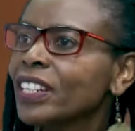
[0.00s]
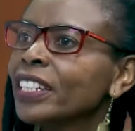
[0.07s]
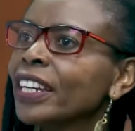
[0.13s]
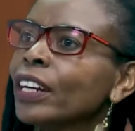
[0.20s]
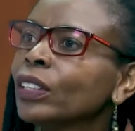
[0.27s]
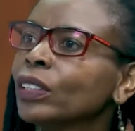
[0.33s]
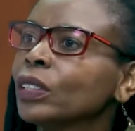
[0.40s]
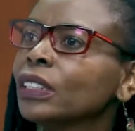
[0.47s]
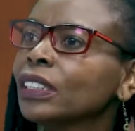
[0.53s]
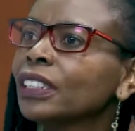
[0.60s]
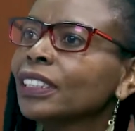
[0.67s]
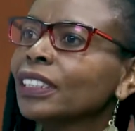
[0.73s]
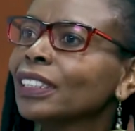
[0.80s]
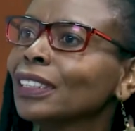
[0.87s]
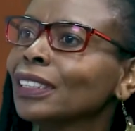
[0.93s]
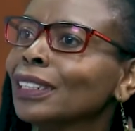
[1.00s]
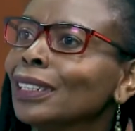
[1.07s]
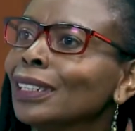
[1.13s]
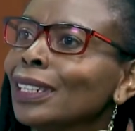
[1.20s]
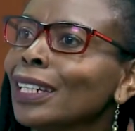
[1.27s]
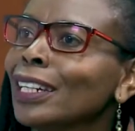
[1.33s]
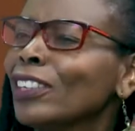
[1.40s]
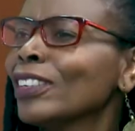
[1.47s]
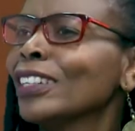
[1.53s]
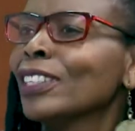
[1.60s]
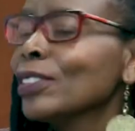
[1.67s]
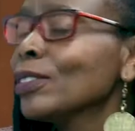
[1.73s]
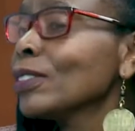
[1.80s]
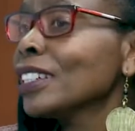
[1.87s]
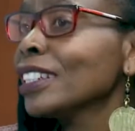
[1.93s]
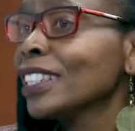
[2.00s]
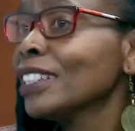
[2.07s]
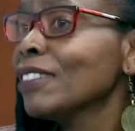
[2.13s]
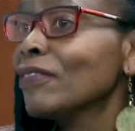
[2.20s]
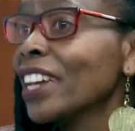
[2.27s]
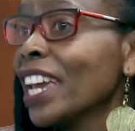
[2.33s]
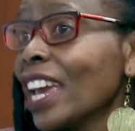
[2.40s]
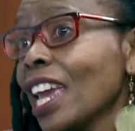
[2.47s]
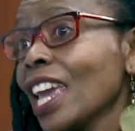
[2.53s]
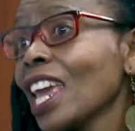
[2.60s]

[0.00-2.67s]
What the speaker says: diagnosis in order to receive care.